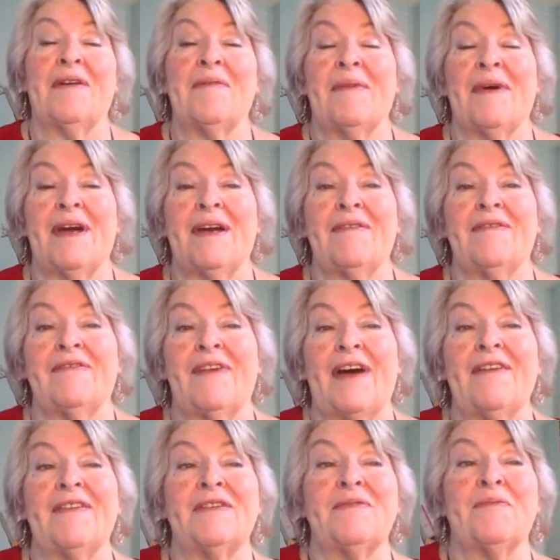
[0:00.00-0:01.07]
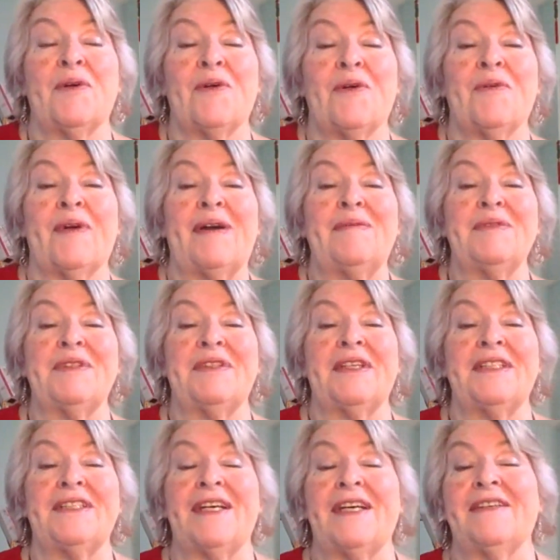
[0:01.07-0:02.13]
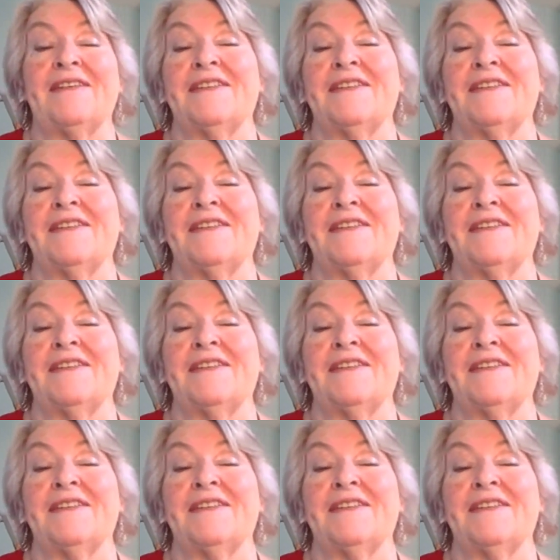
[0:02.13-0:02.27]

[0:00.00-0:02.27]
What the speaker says: my virus programs and they say there's